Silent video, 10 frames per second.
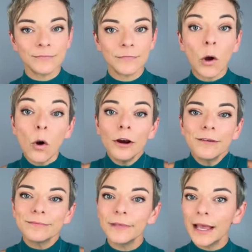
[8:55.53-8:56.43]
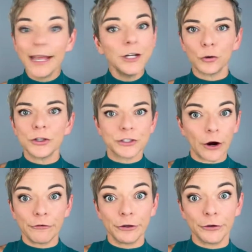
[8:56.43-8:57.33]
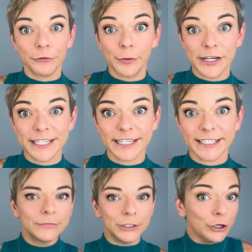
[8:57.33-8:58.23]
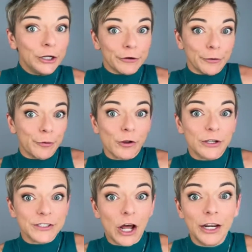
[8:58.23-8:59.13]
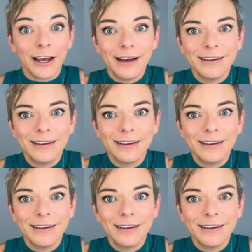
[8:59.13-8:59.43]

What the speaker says: or endorse Garfield for president. Good if you're pro lasagna,